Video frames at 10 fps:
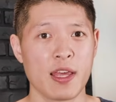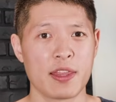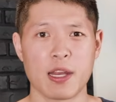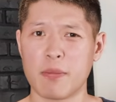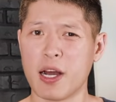
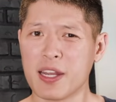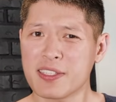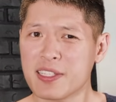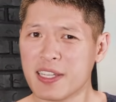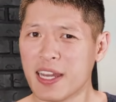that I'm
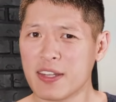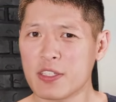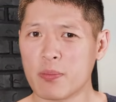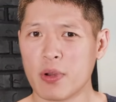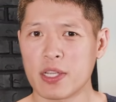honestly kind of
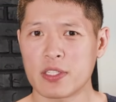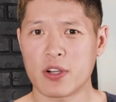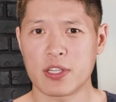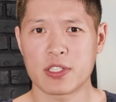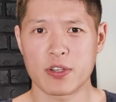surprised
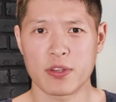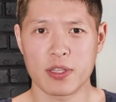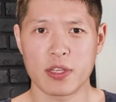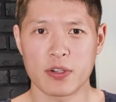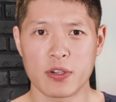are considered
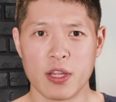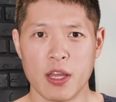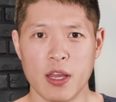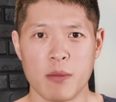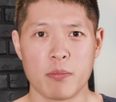legal.
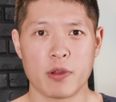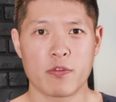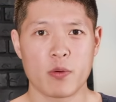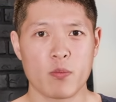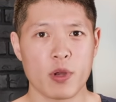But
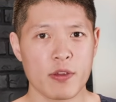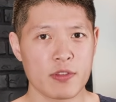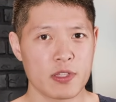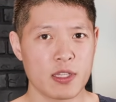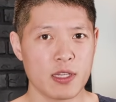from what I've
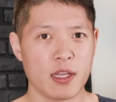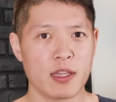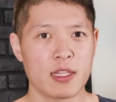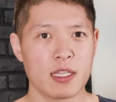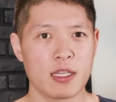seen,
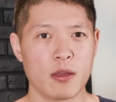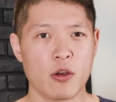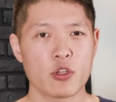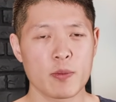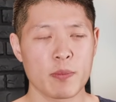the
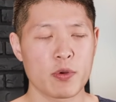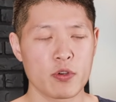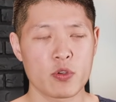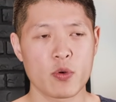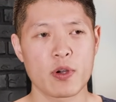Ultimate Pro
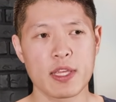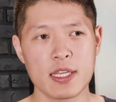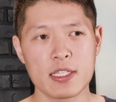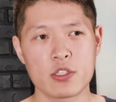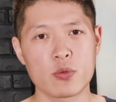Tour
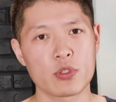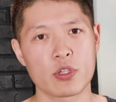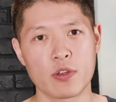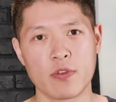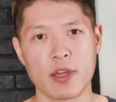is dual
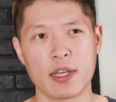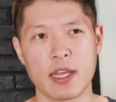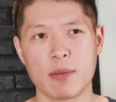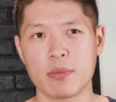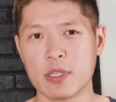certified,
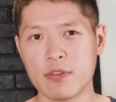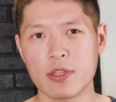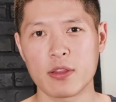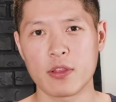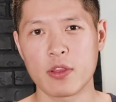and I believe
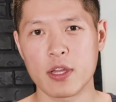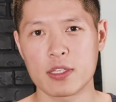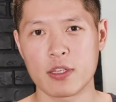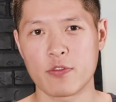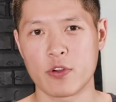the
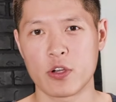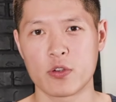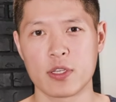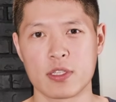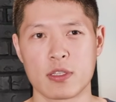Luzz
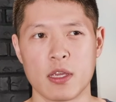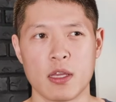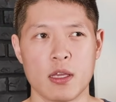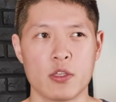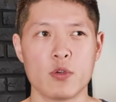Inferno is
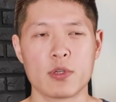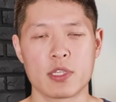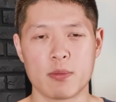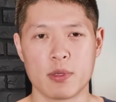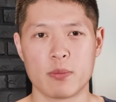
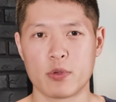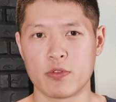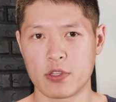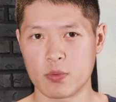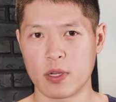USAP
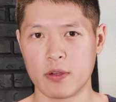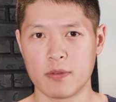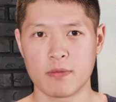approved as well.